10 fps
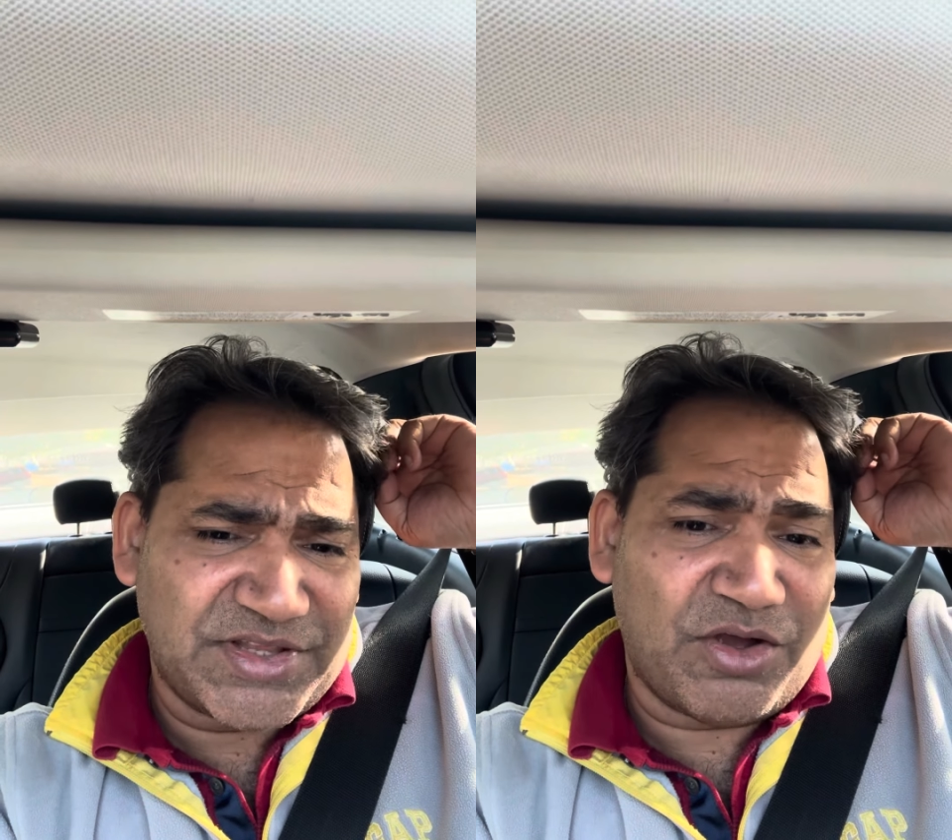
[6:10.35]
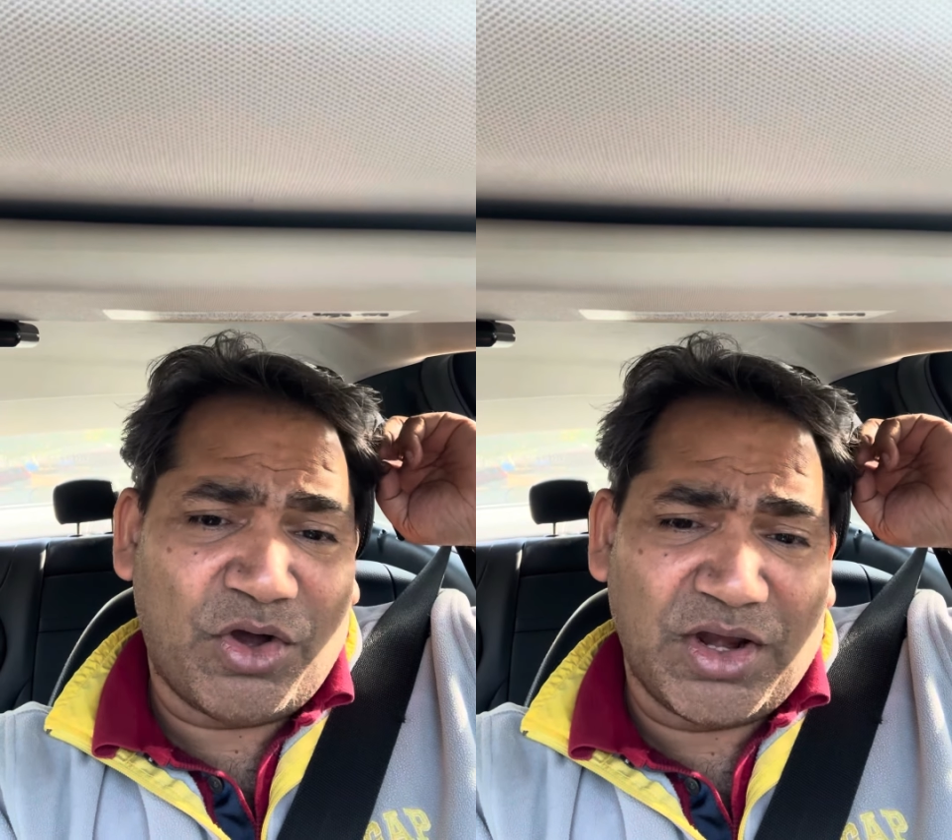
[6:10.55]

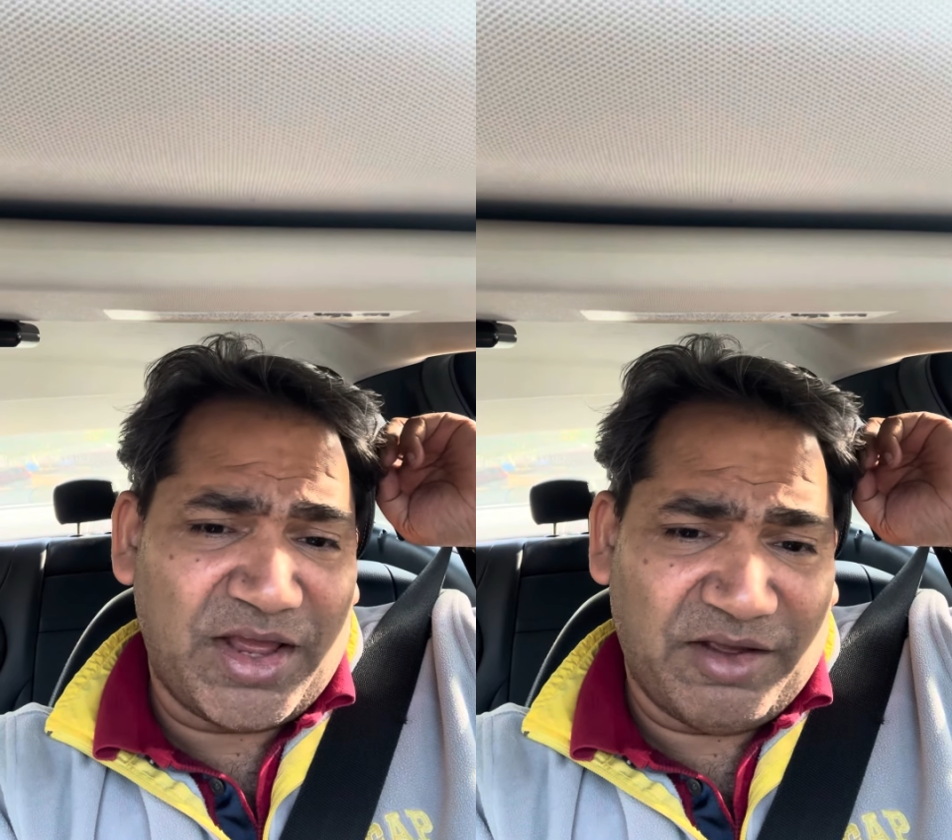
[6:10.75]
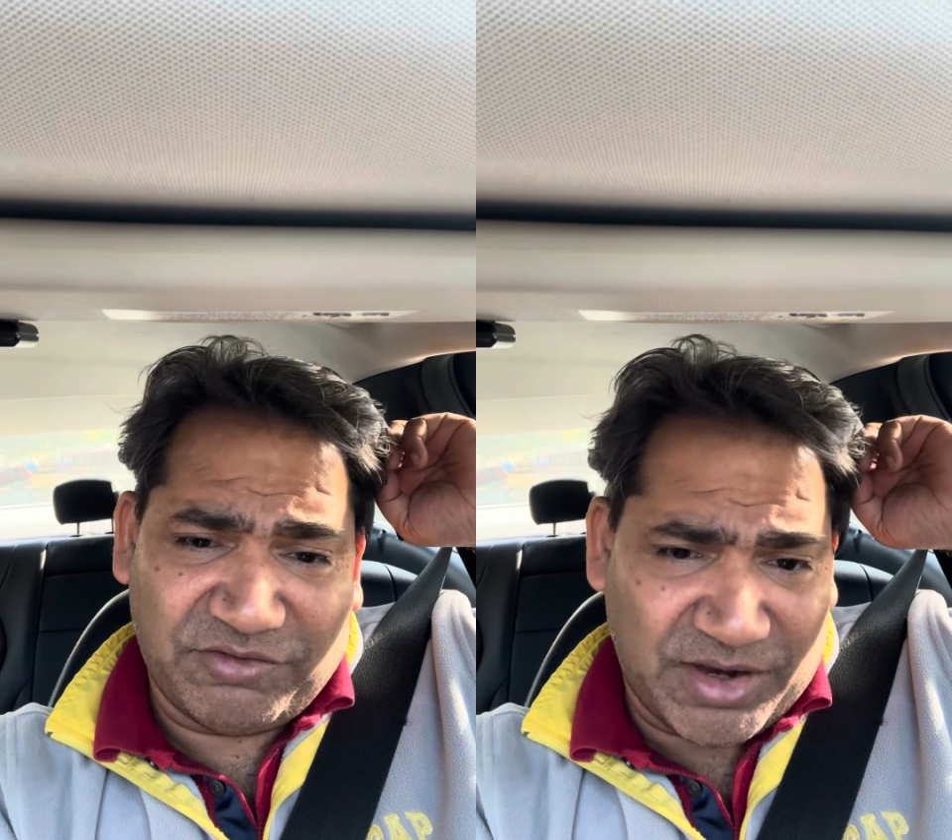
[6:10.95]
They all
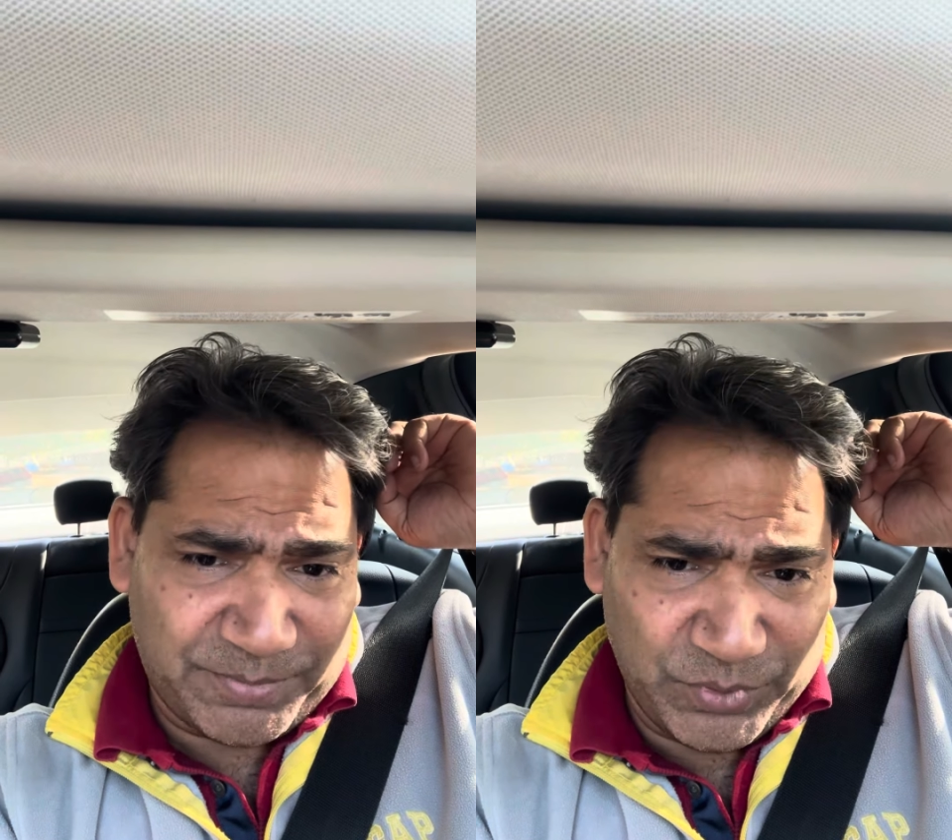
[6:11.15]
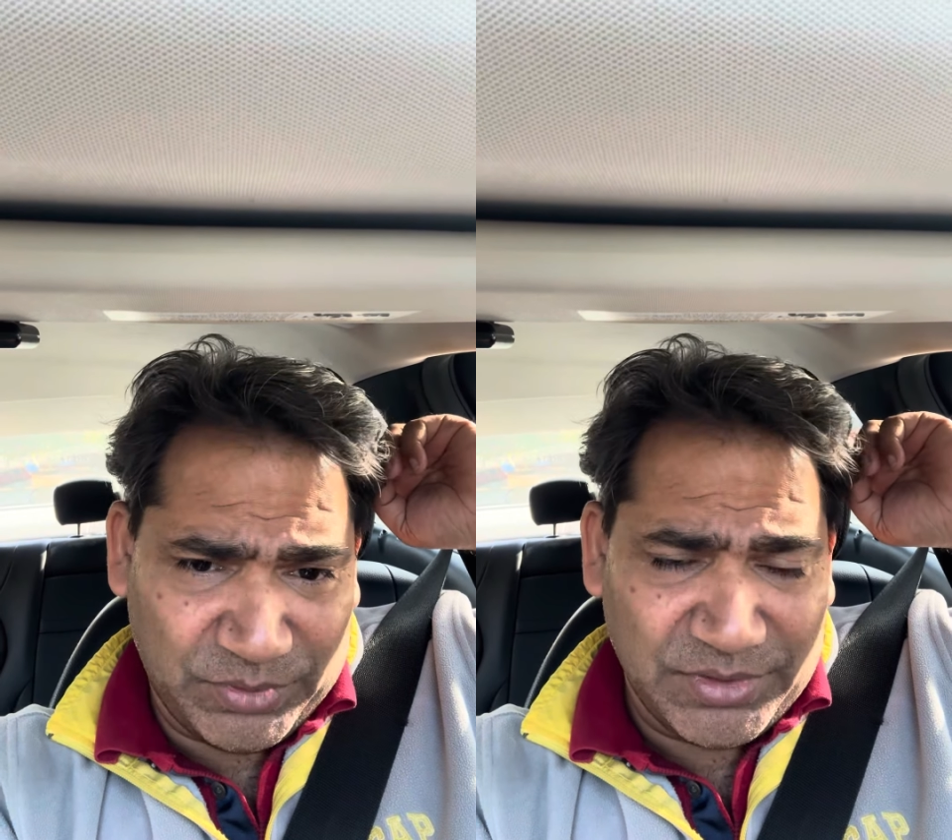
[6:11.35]
have
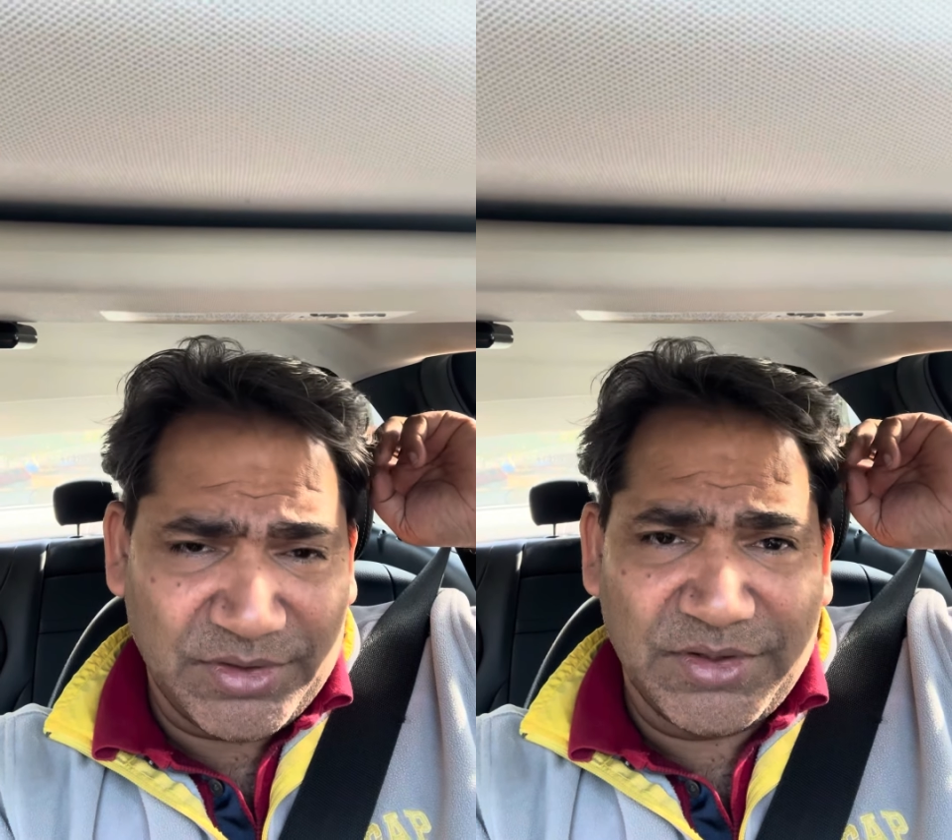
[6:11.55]
carpool.